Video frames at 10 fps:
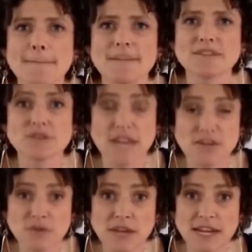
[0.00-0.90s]
So
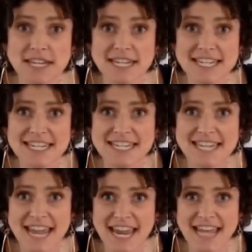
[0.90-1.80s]
natural honey
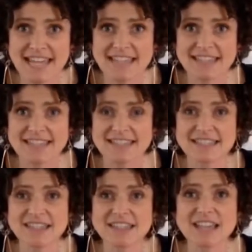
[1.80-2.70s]
contains
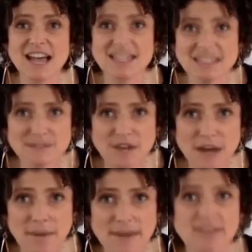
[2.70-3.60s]
lots of
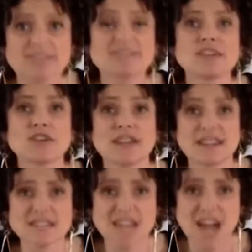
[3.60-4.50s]
compounds. There are
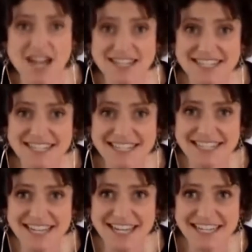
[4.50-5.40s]
antioxidants
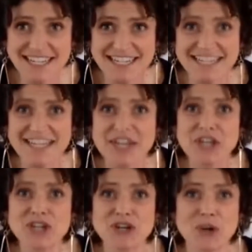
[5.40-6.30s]
in honey.
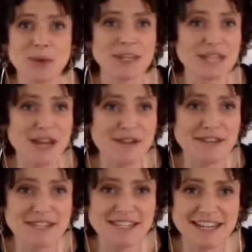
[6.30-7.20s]
You know, we love
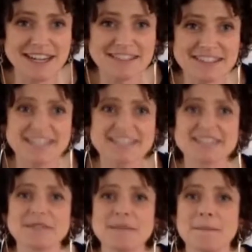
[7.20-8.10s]

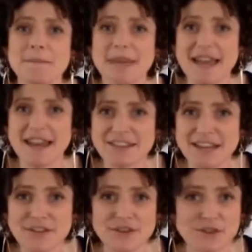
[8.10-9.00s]
antioxidants, battle
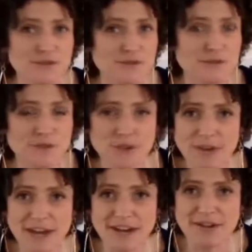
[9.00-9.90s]
out those free
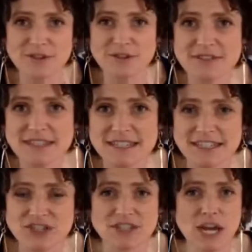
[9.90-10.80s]
radicals, and
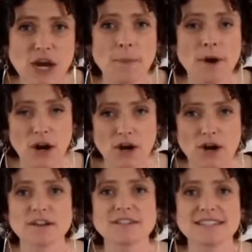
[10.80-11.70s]
just help
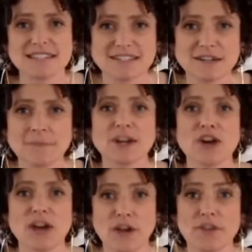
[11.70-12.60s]
our system and our
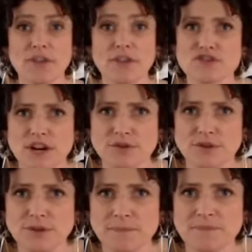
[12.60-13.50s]
health in general.